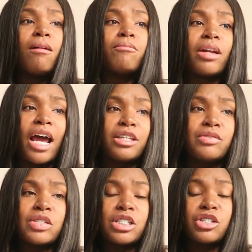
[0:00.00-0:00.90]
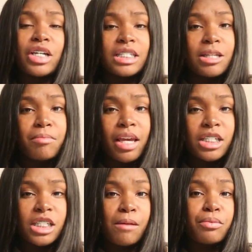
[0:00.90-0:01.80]
What I use is Tresemme
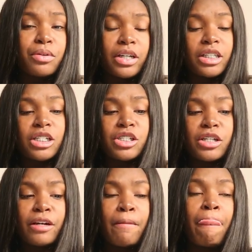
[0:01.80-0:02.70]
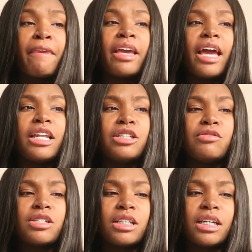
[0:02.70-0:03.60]
shampoo and conditioner, and
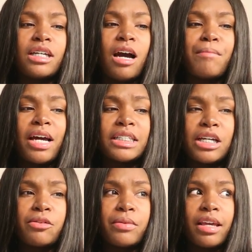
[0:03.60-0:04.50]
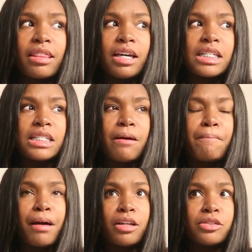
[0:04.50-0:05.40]
usually I dealt with some
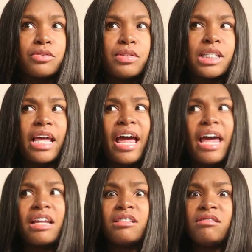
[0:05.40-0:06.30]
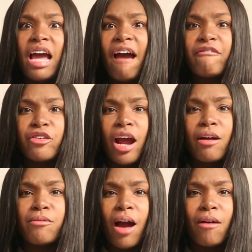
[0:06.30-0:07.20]
bundles that after
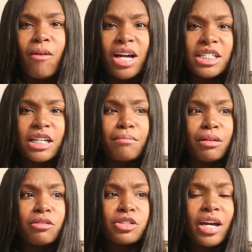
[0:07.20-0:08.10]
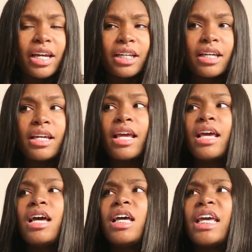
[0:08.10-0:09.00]
I washed it and blow dried it,
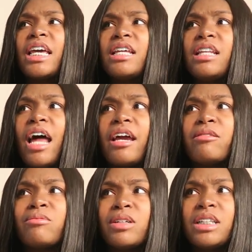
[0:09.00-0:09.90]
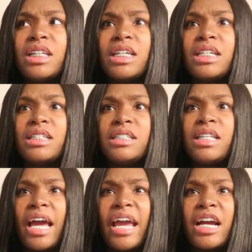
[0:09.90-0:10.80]
it like really,
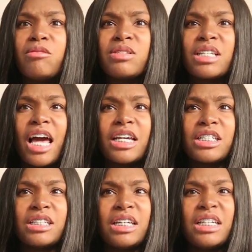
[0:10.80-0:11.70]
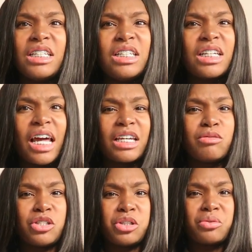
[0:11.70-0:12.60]
the hair was like, it looked like it
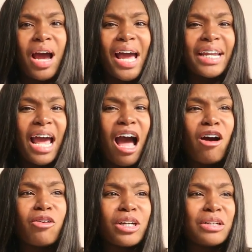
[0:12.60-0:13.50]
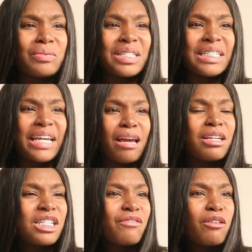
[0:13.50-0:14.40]
was dried out, and it was damp.
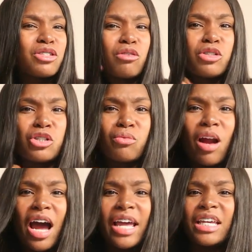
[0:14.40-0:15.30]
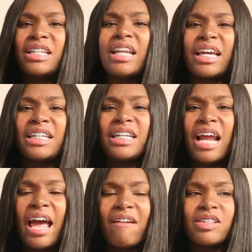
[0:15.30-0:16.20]
It just felt so dry. It like, it did
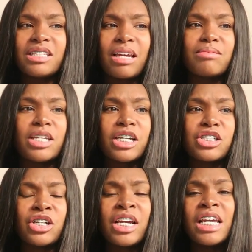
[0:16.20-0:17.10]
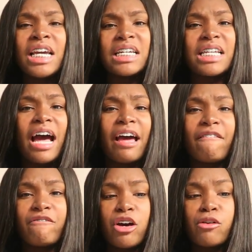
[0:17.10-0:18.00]
not have the same texture as how
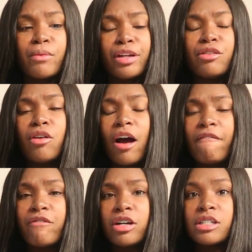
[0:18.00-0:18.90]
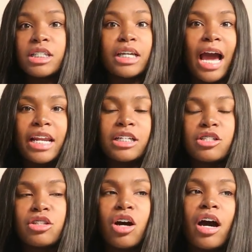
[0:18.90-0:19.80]
I felt when, you know, I first got it
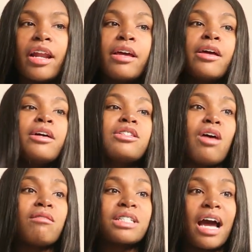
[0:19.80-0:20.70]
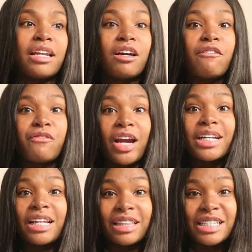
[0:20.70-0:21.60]
installed. So I was kind of afraid
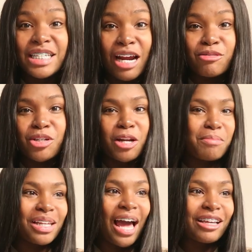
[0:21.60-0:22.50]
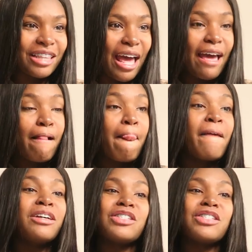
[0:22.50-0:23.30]
that this hair was gonna be like that.